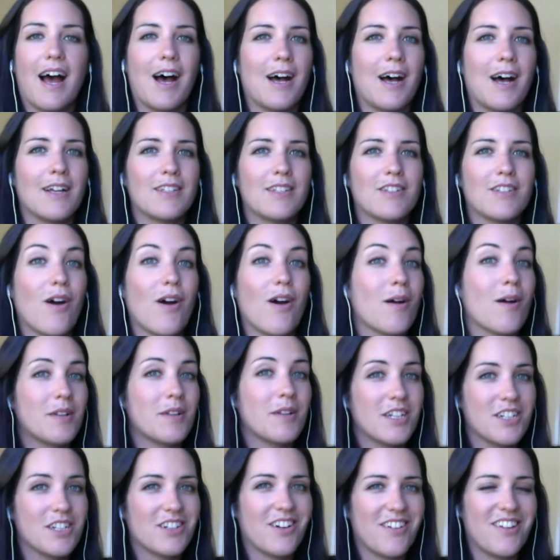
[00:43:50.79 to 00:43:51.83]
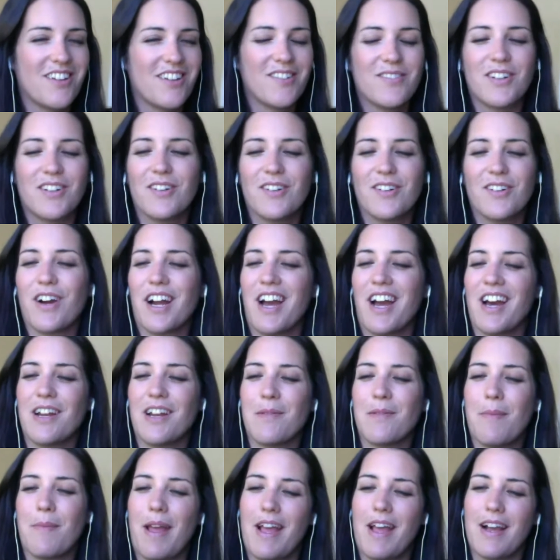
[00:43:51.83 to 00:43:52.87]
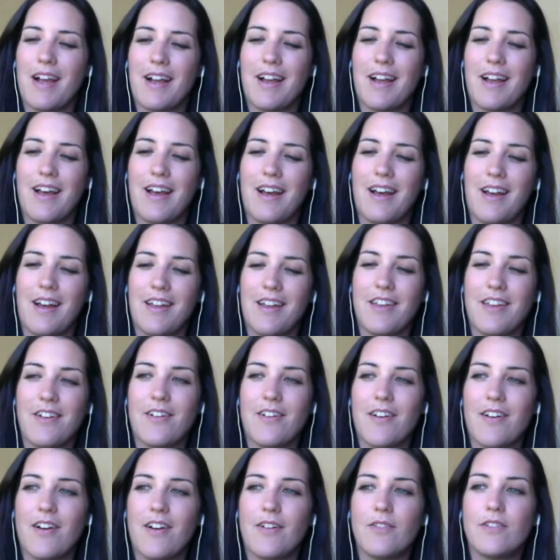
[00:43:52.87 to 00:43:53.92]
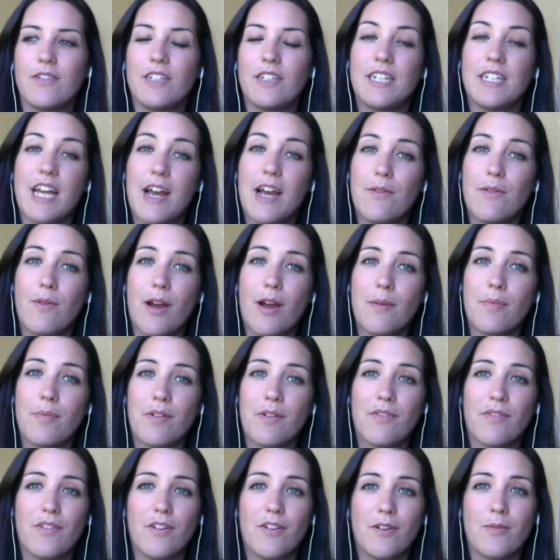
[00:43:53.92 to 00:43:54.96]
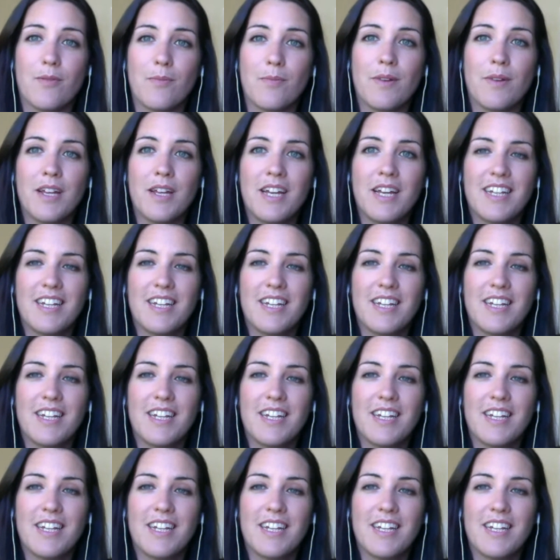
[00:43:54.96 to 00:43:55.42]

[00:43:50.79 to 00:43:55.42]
So I'm going to show you real quick how to make your own DIY perfume.